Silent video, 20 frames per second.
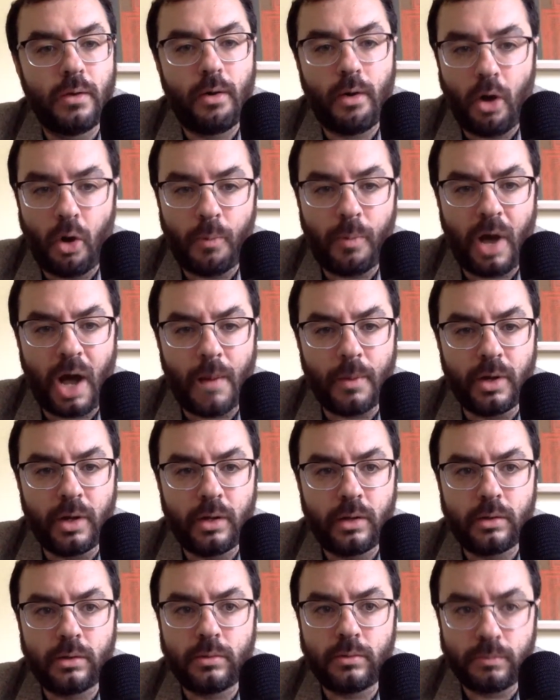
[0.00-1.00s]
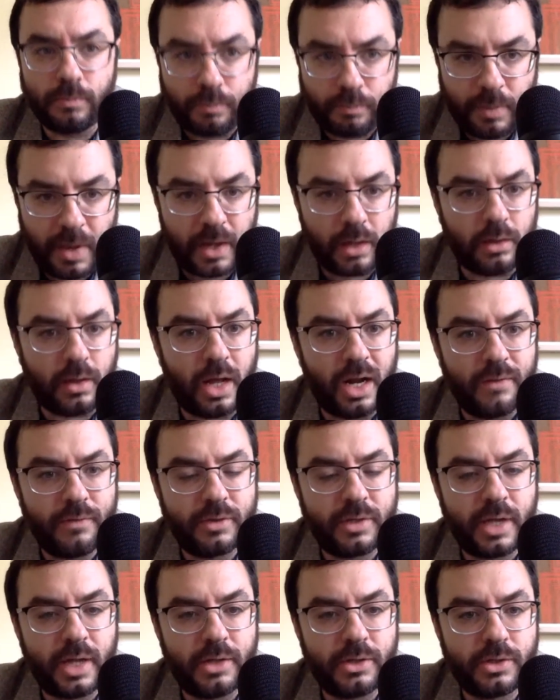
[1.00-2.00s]
Obama paid a lot of
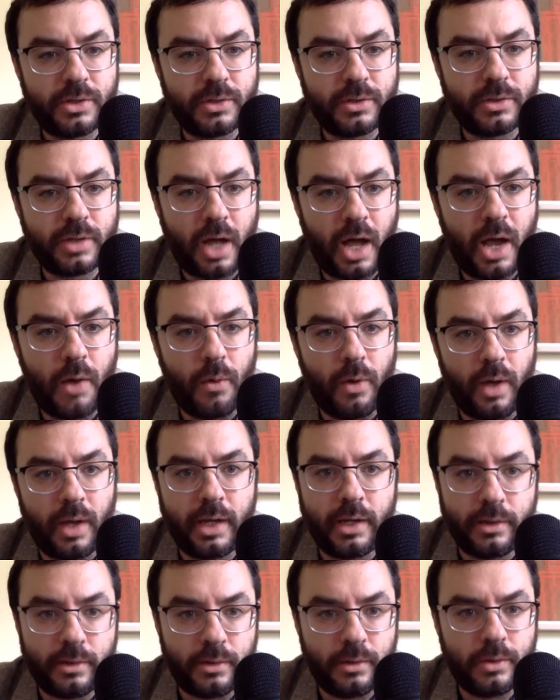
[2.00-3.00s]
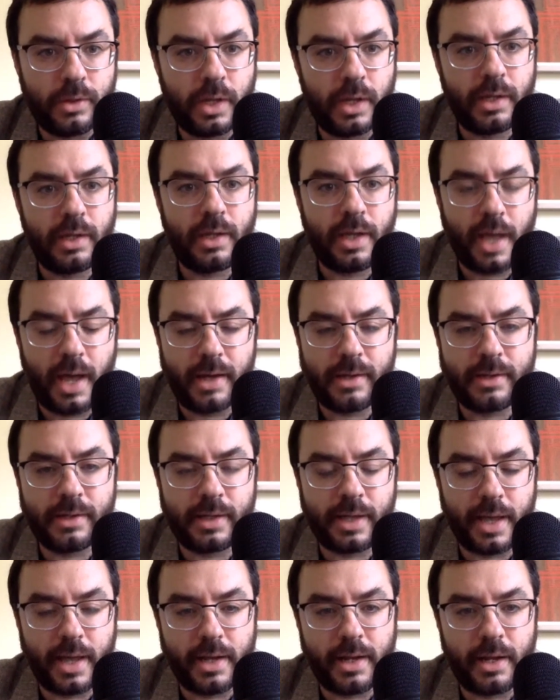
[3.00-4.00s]
attention to Iowa. He knew that he had to
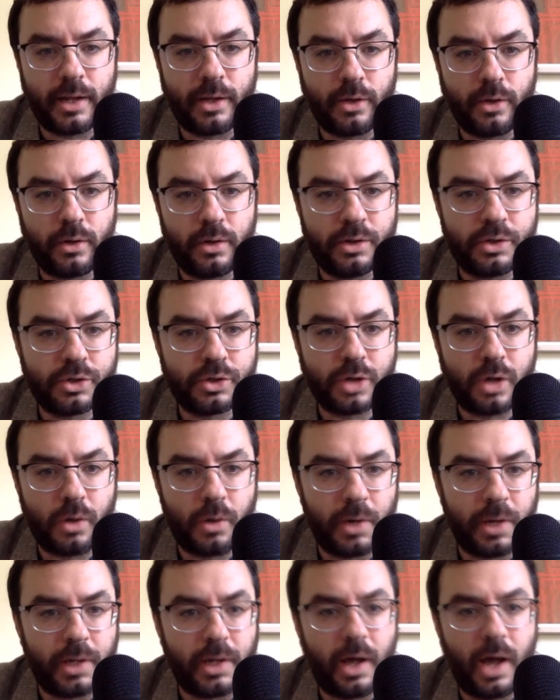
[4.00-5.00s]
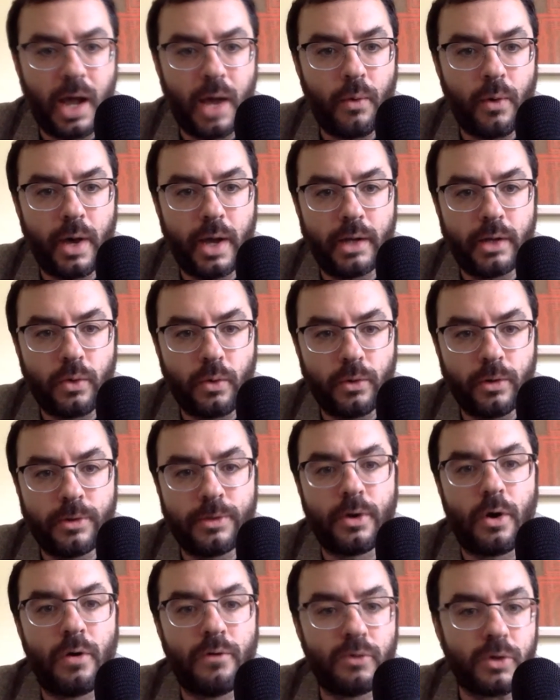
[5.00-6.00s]
get a good showing in Iowa in order
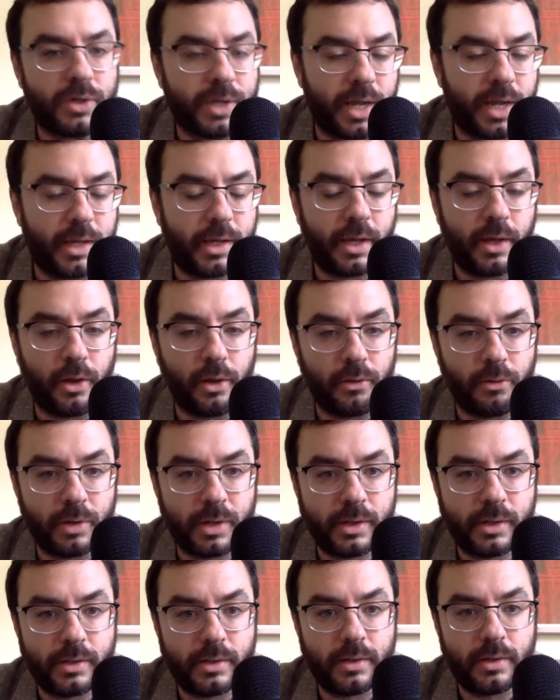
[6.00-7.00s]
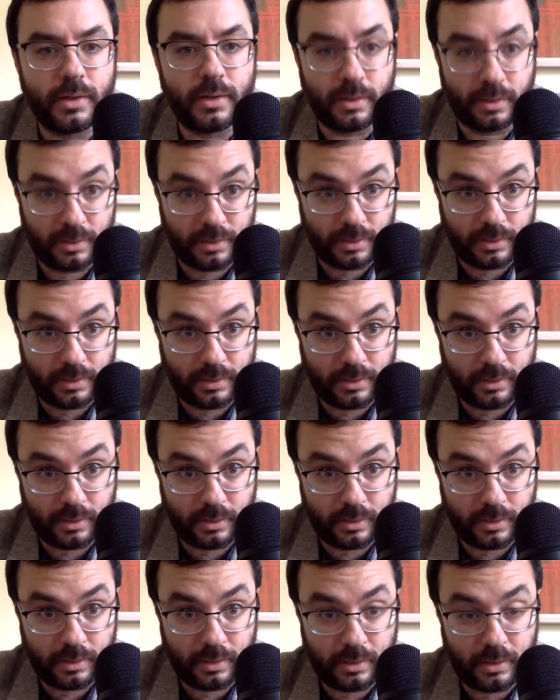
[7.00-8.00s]
to overtake Hillary
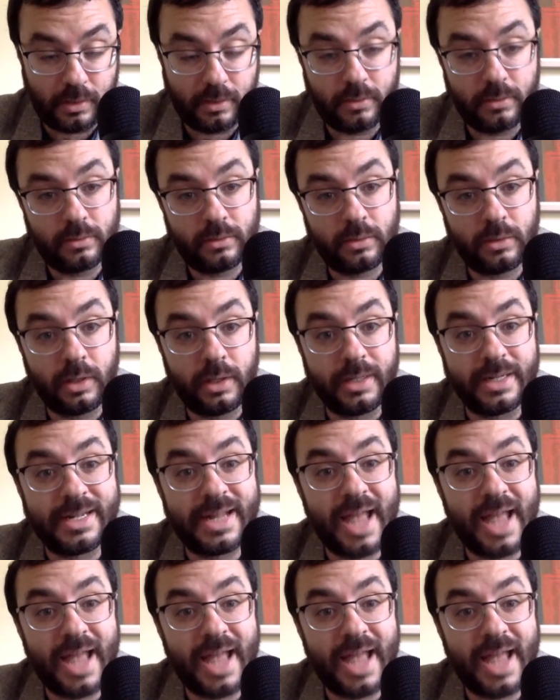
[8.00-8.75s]
Clinton